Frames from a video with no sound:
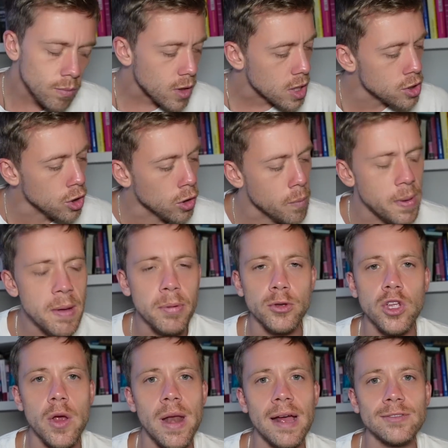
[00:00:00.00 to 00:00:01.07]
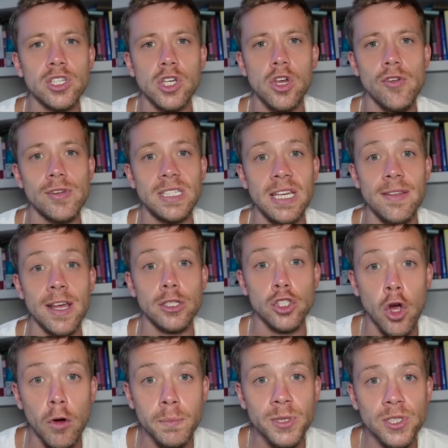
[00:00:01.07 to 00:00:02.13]
Younger people don't have security in their
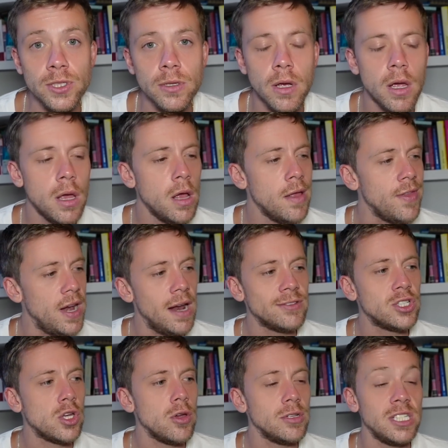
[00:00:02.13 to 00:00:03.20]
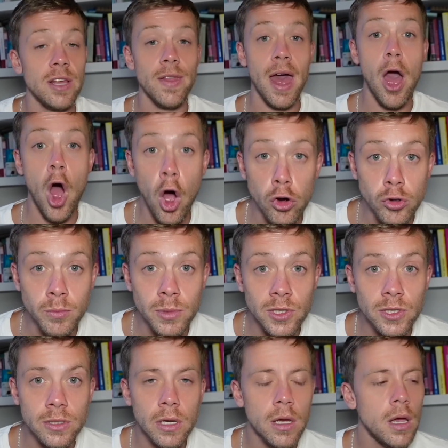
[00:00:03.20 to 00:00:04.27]
jobs, they don't have security in their
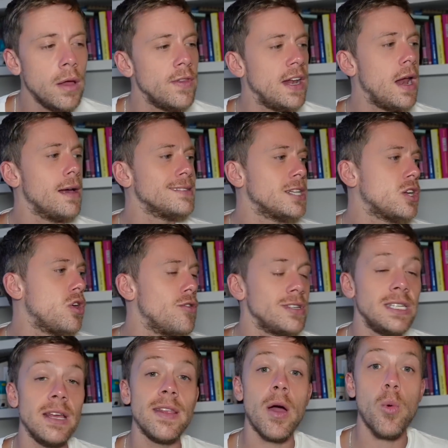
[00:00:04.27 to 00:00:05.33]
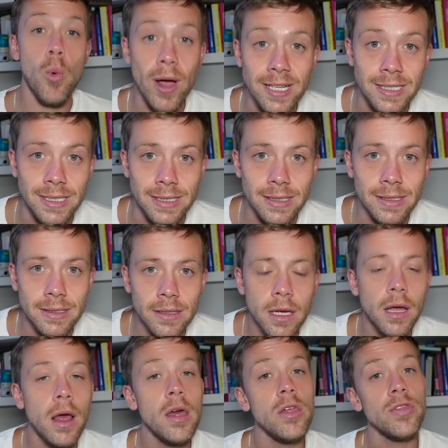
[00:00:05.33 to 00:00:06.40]
homes, they don't have security in their wages.
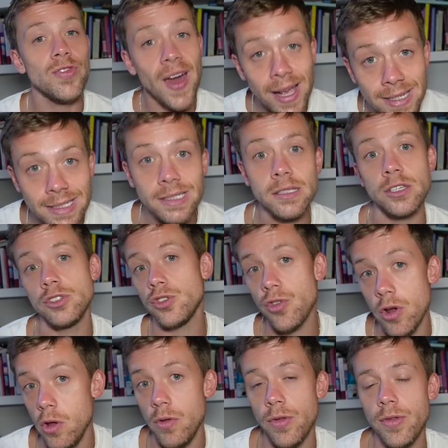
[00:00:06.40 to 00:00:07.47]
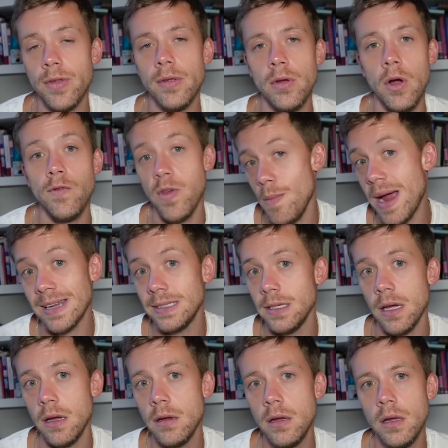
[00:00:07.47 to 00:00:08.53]
That's the truth of the matter.
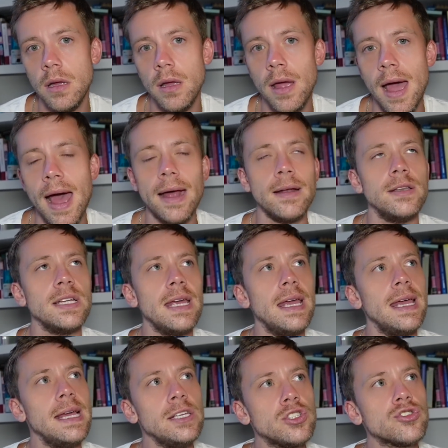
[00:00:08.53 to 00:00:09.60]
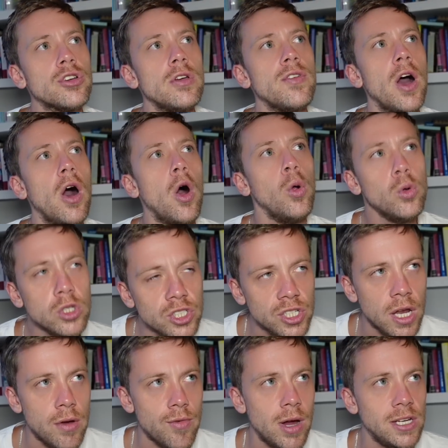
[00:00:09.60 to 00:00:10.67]
And it is true that older
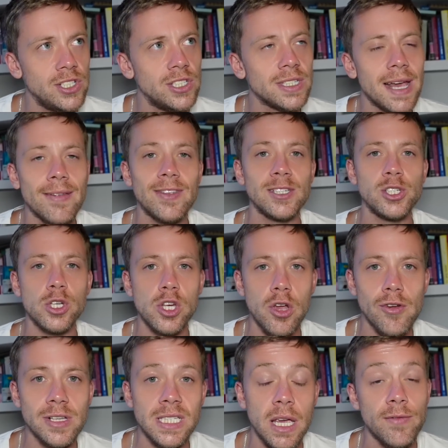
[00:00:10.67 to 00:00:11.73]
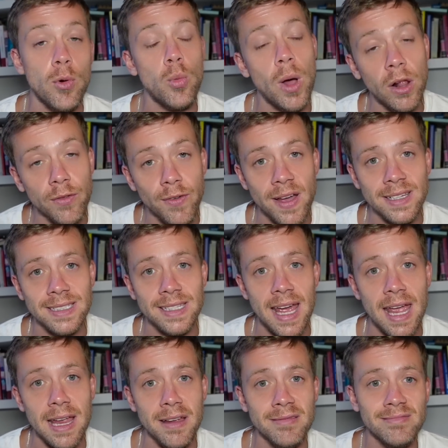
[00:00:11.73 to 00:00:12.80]
generations had the security of a welfare
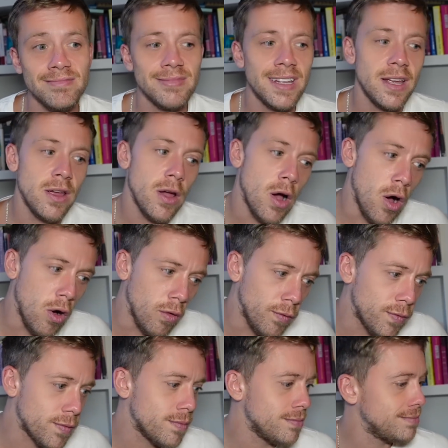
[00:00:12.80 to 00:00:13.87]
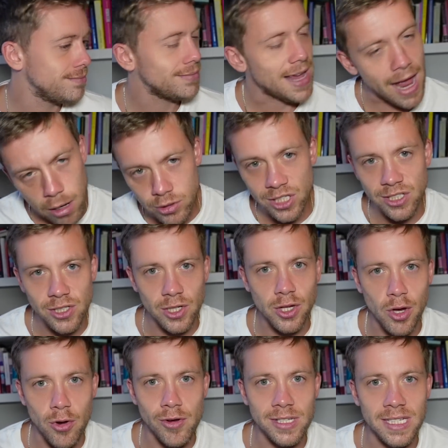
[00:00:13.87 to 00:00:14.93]
state, of housing
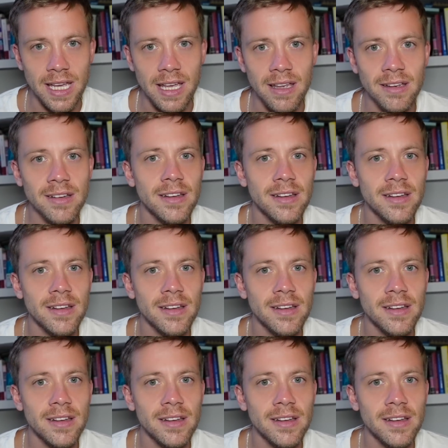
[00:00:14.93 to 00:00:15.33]
security,